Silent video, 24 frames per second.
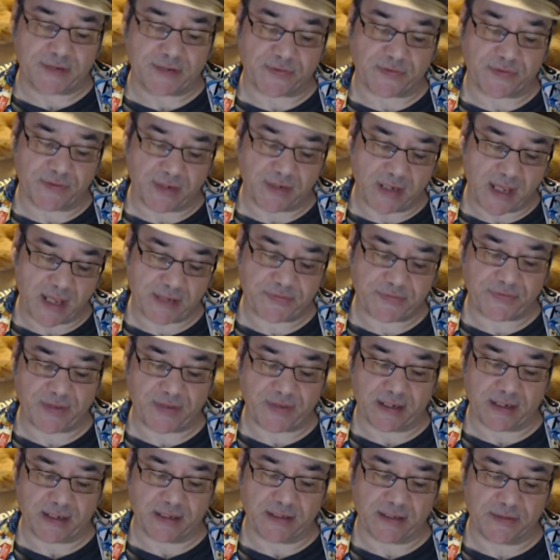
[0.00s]
All right, so the
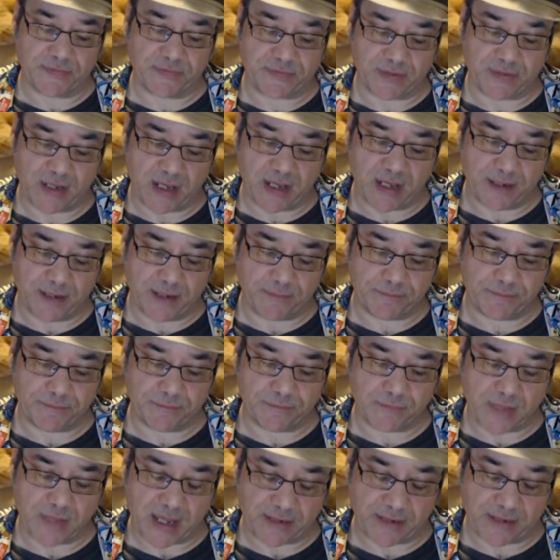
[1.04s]
next thing is,
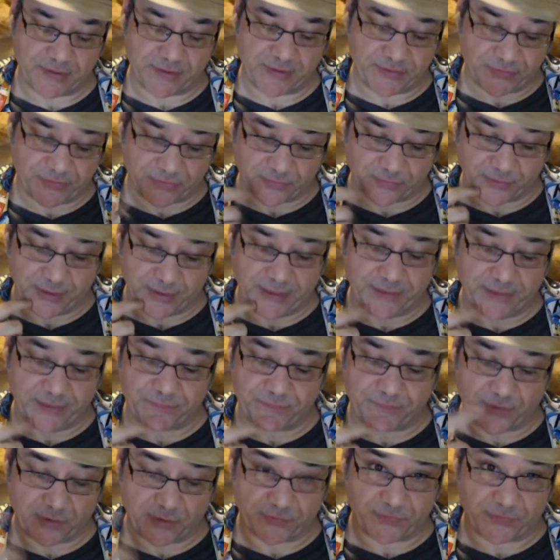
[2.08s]
out of these
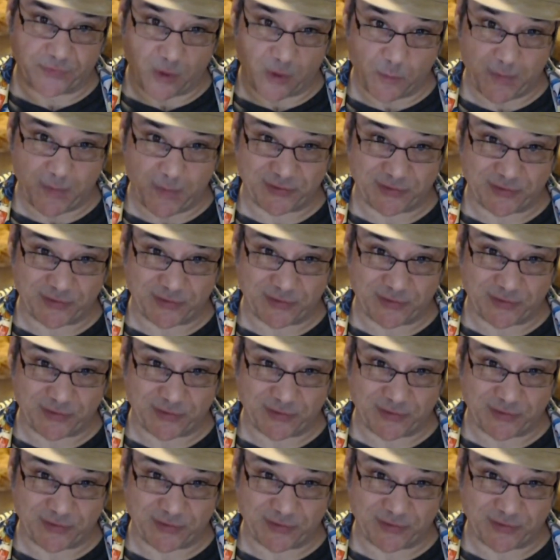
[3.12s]
three, first,